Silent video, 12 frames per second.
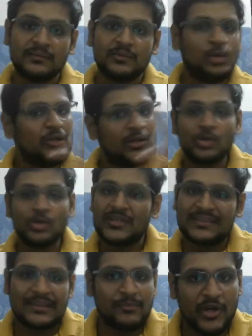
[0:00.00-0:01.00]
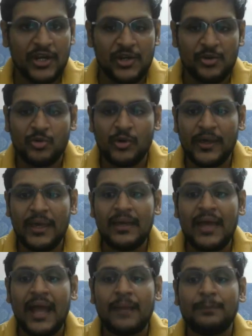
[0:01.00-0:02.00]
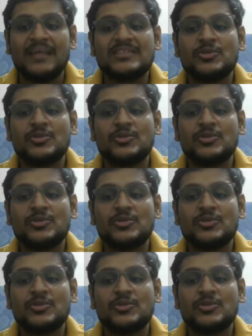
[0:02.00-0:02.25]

Only those concept you can do. Okay, and plus you